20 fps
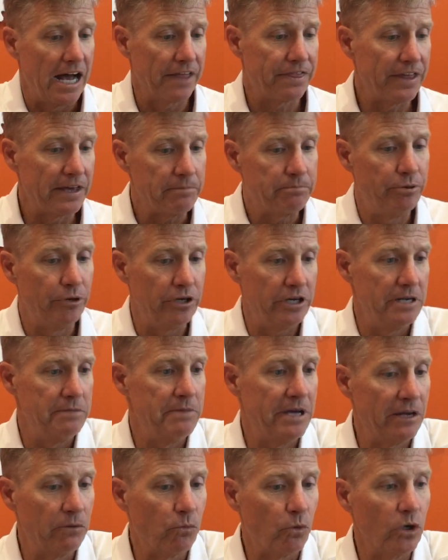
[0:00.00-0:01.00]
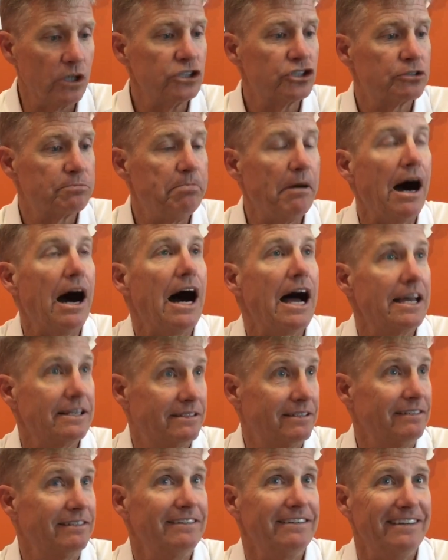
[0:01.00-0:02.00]
think putting him in one spot
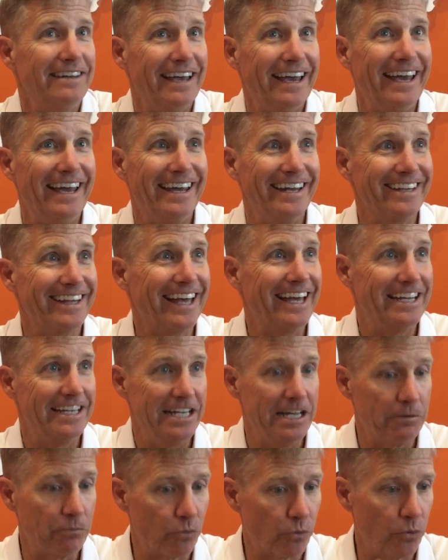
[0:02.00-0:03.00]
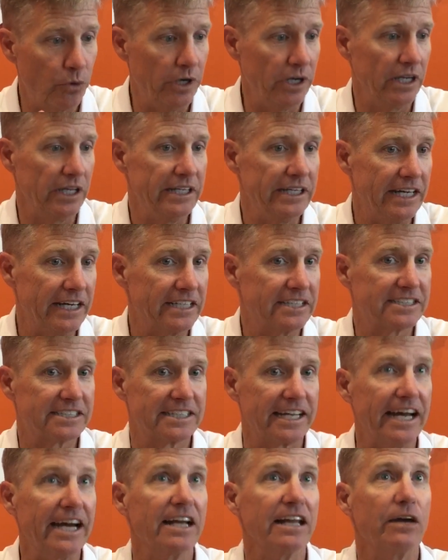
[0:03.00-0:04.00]
and letting him really
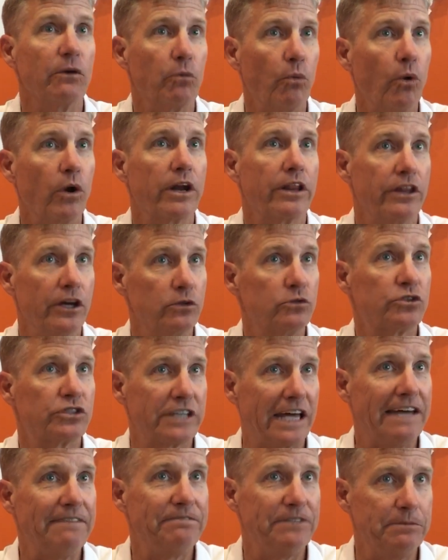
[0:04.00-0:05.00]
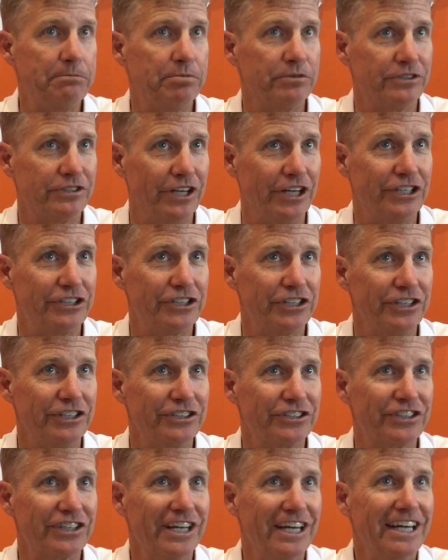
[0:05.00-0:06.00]
excel at one of those safety
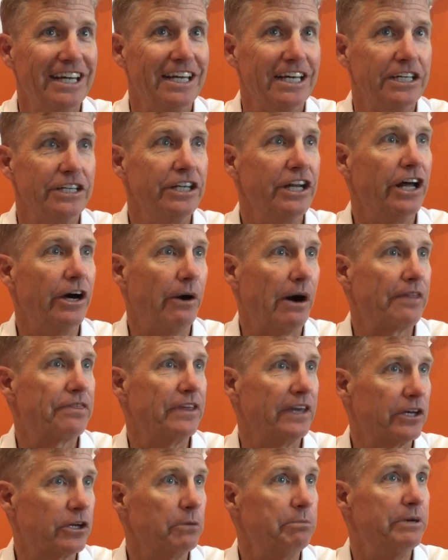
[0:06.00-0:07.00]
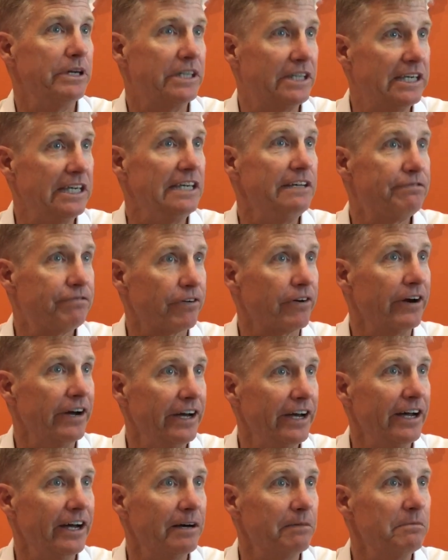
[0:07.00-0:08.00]
positions, you know, I think will be key for
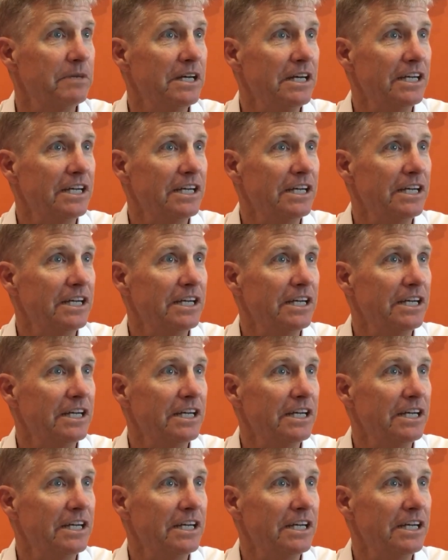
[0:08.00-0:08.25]
him,